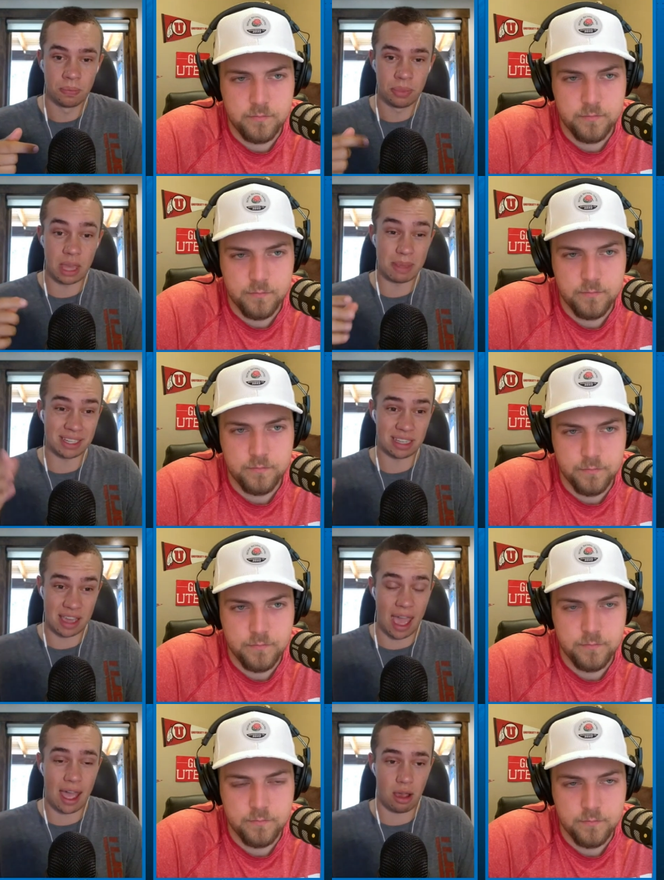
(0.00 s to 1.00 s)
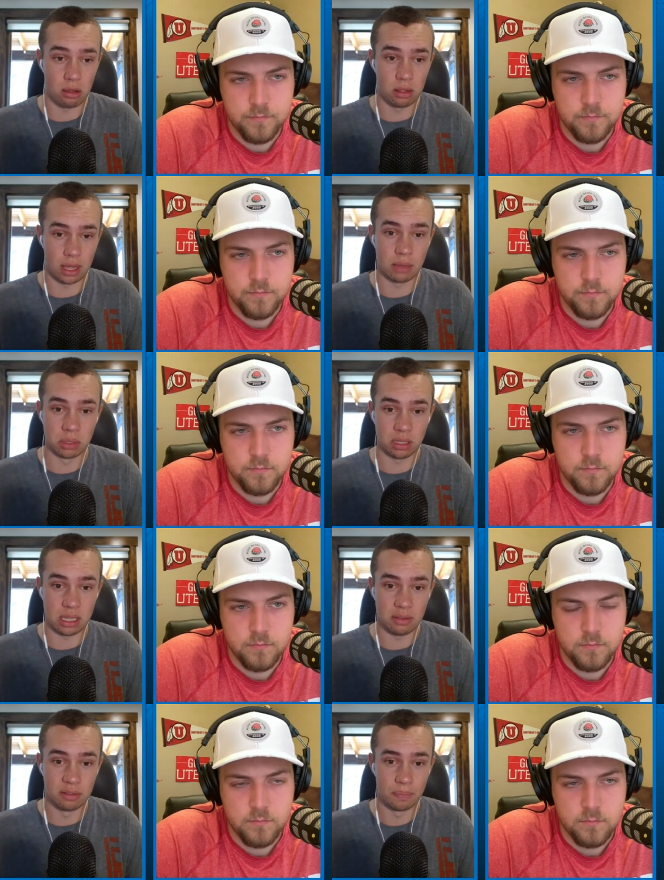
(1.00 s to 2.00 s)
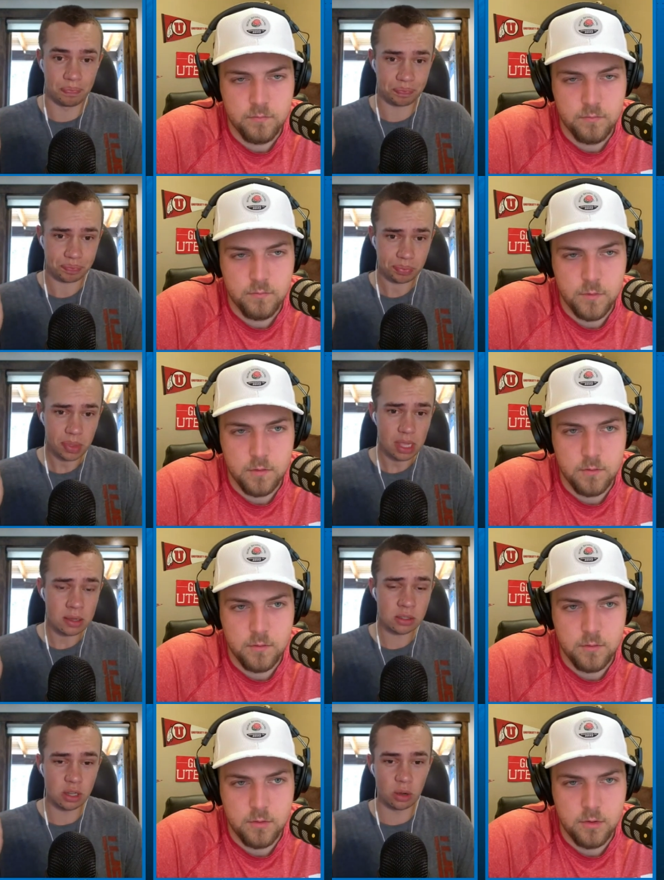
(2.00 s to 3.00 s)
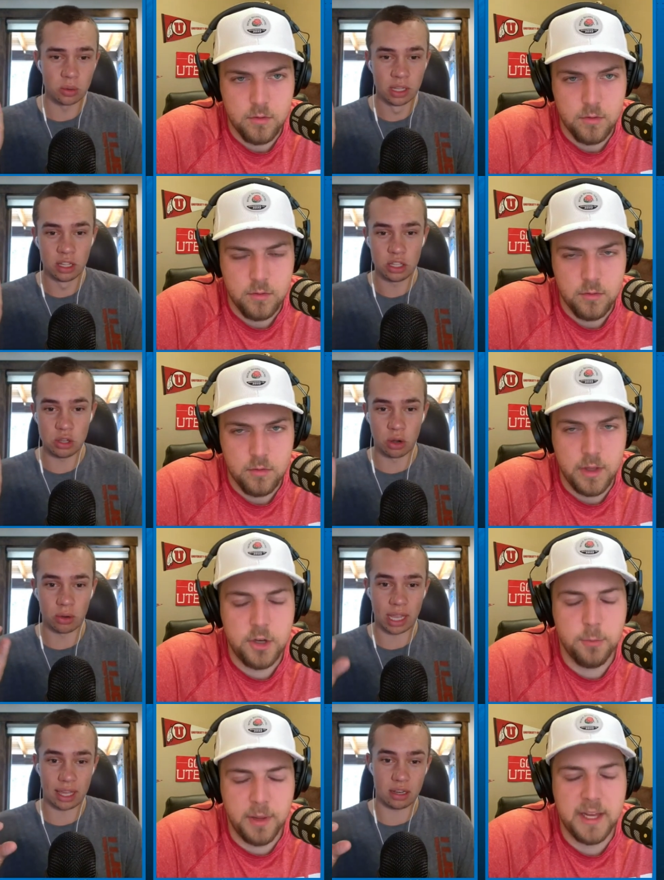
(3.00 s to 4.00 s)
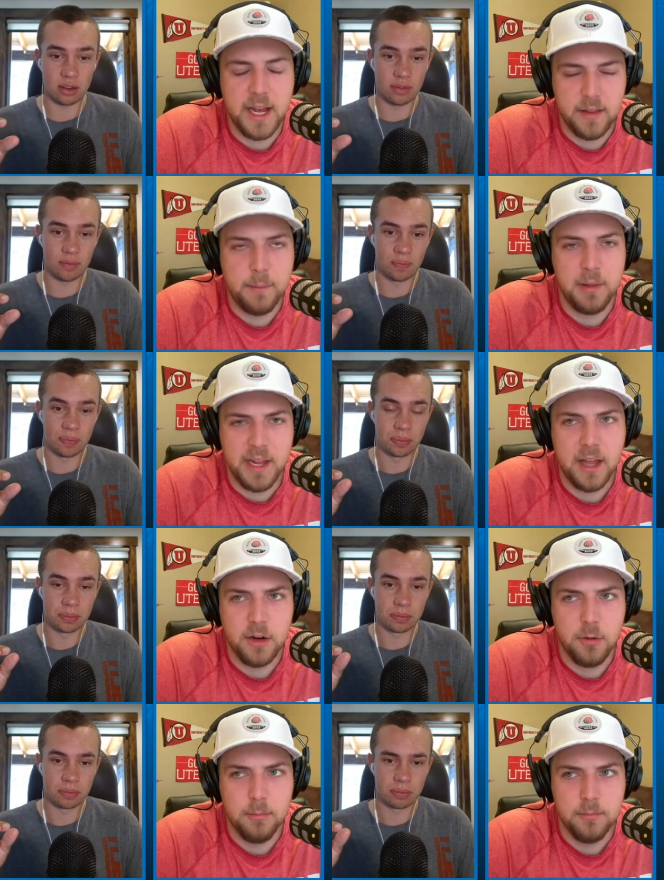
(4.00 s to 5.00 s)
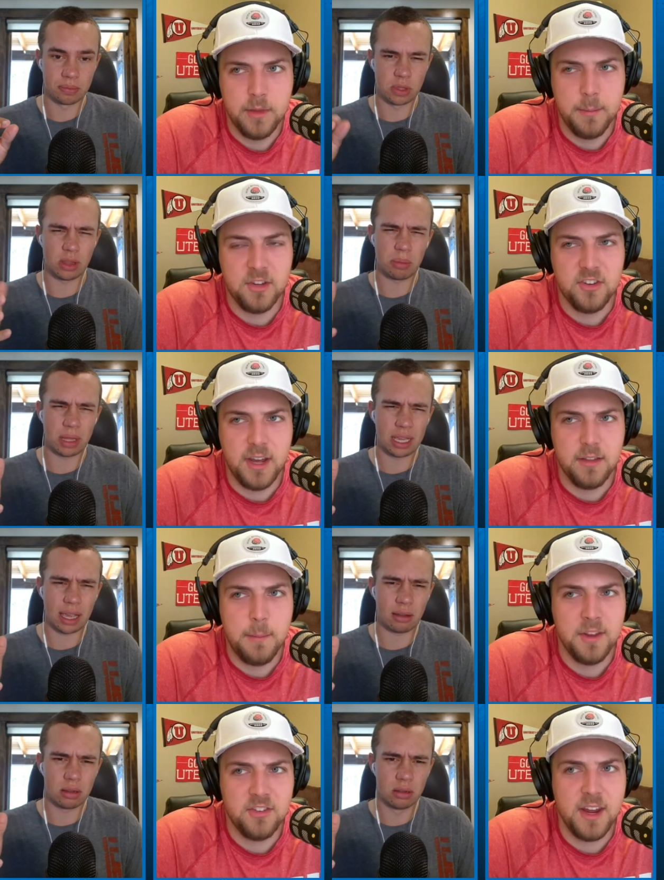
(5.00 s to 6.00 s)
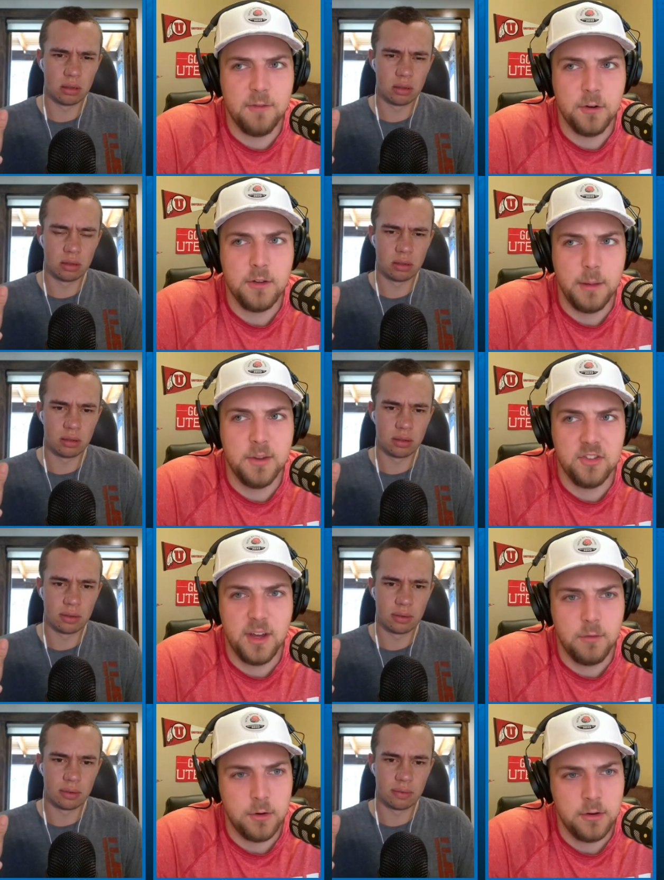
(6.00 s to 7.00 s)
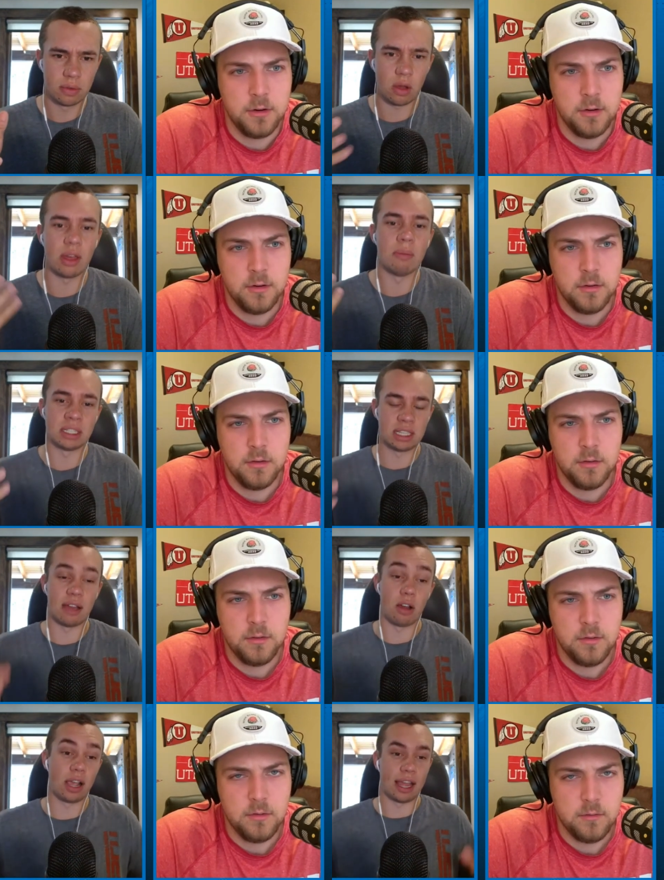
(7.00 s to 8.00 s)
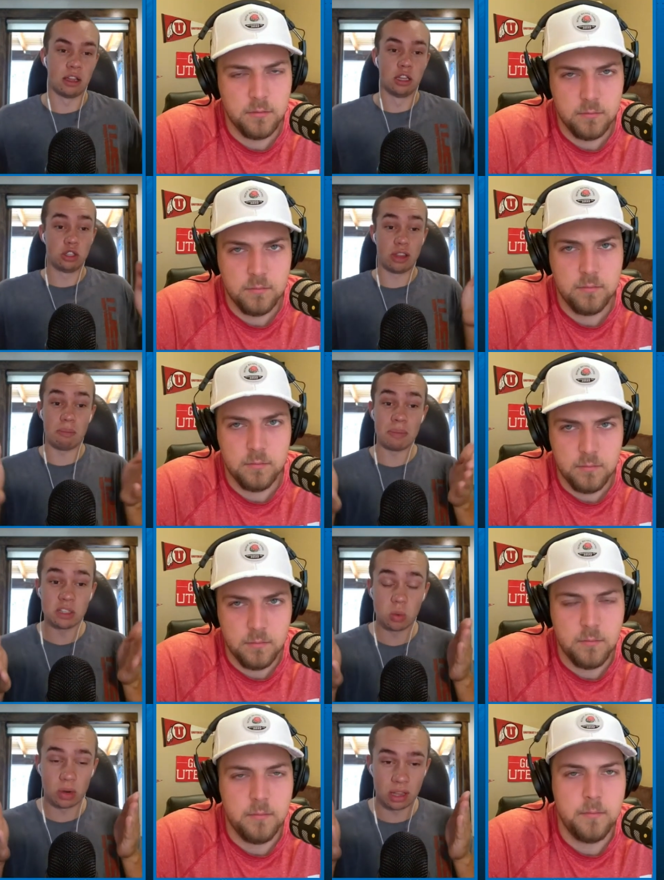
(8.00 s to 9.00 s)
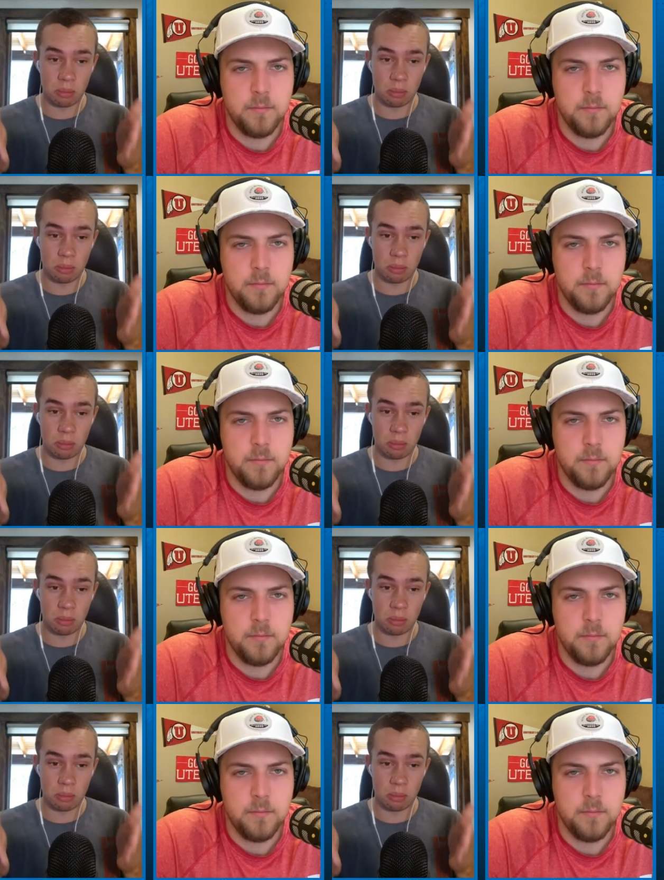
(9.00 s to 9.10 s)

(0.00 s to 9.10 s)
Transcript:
Speaker 1: They miss Cal, I believe. So
Speaker 2: you don't play Cal. They play Cal at home.
Speaker 1: They miss Stanford. They miss Stanford. Oh, they miss Stanford. Okay, so they miss one of the